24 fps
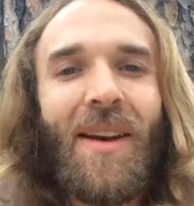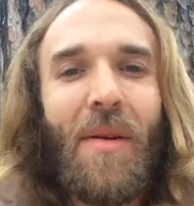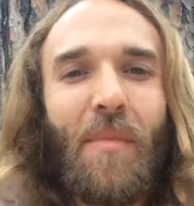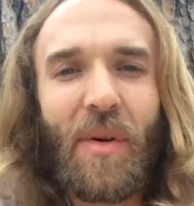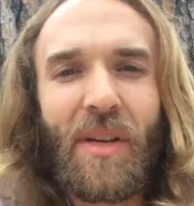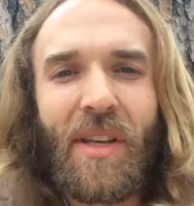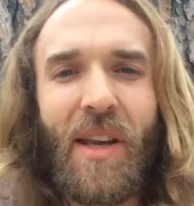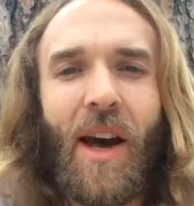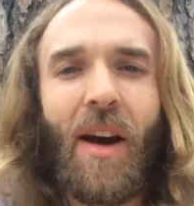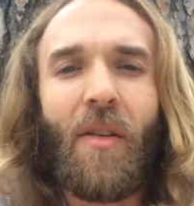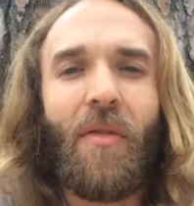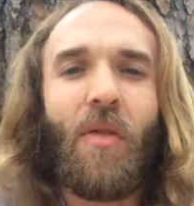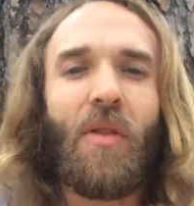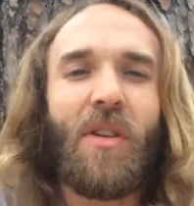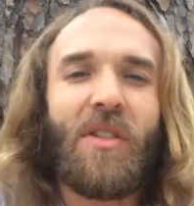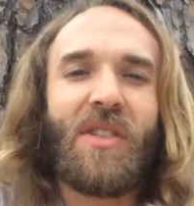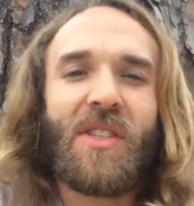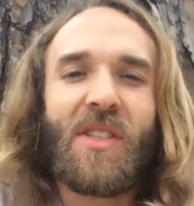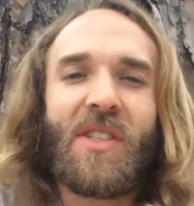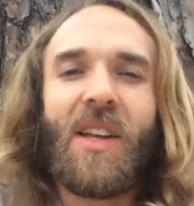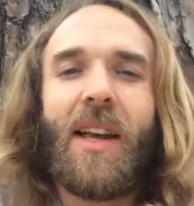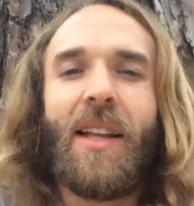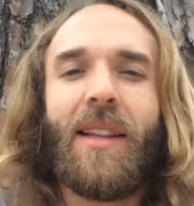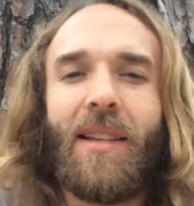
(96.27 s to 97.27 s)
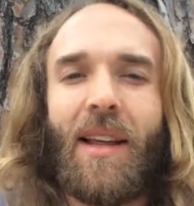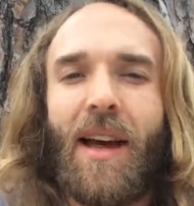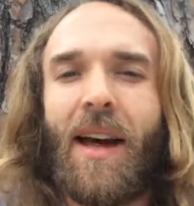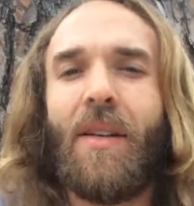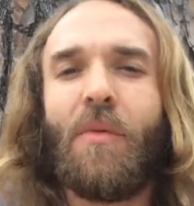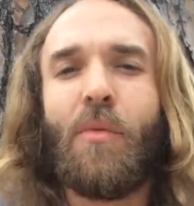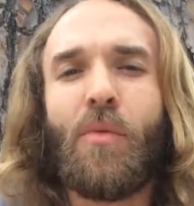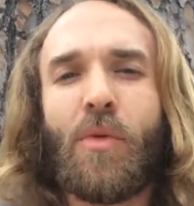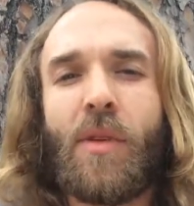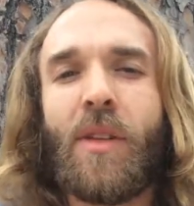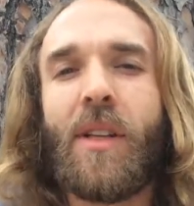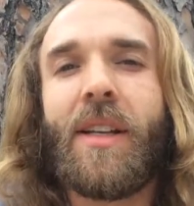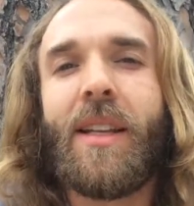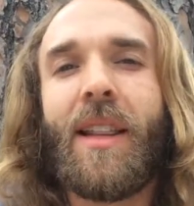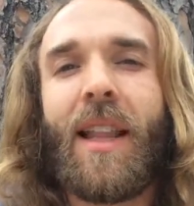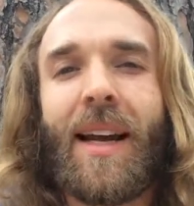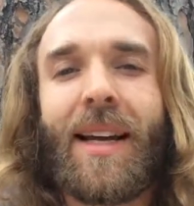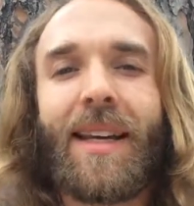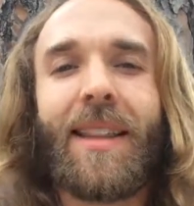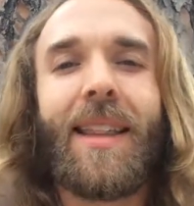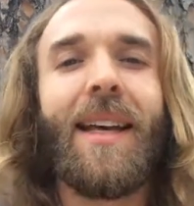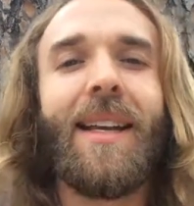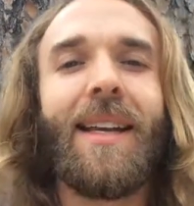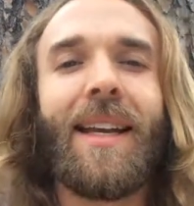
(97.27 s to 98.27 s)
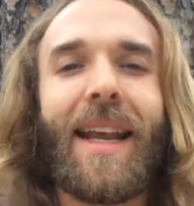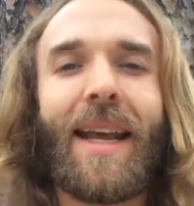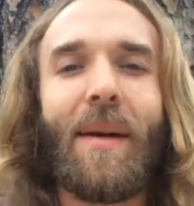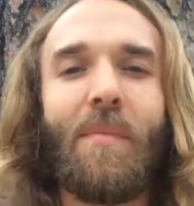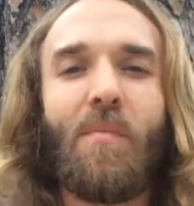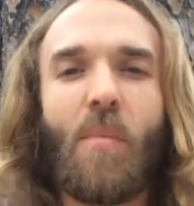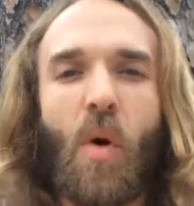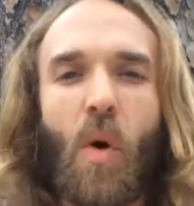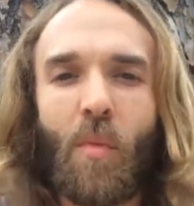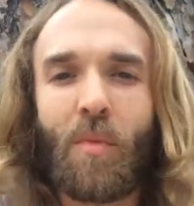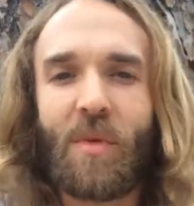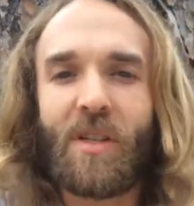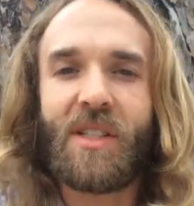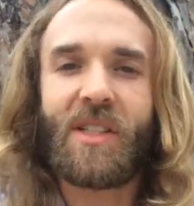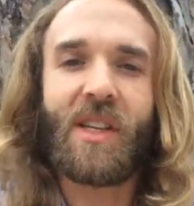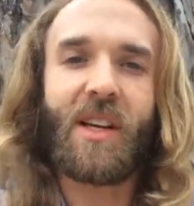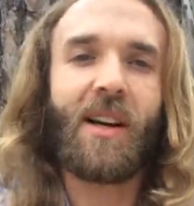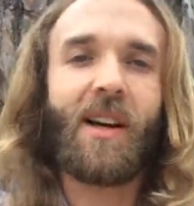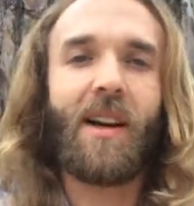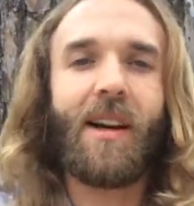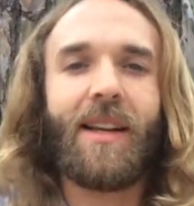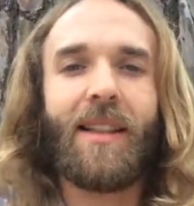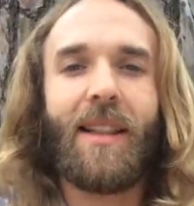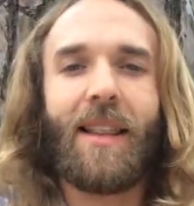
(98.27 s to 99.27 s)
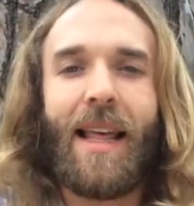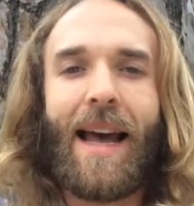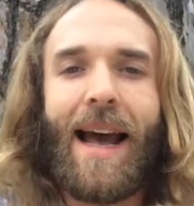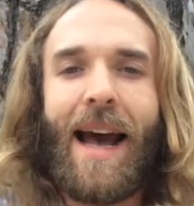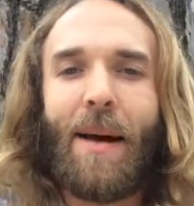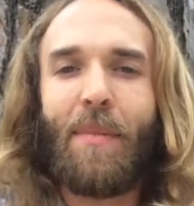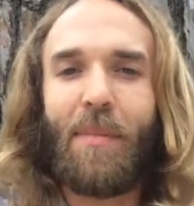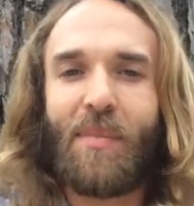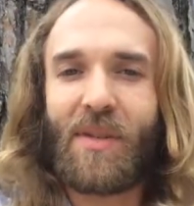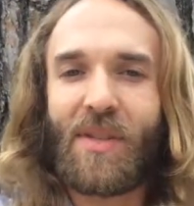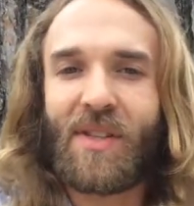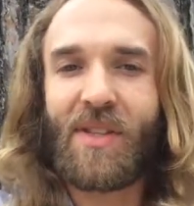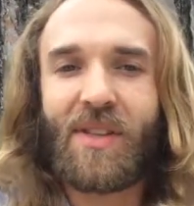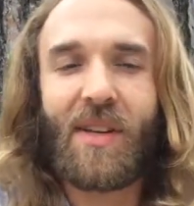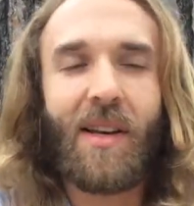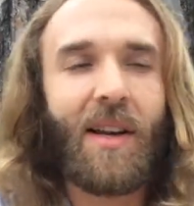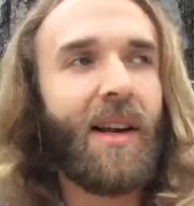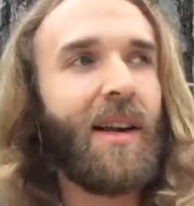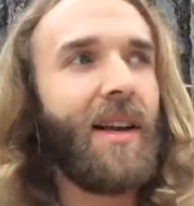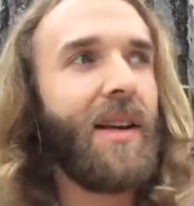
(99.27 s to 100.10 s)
But yeah, but just I really like that name, Momentary Lapse.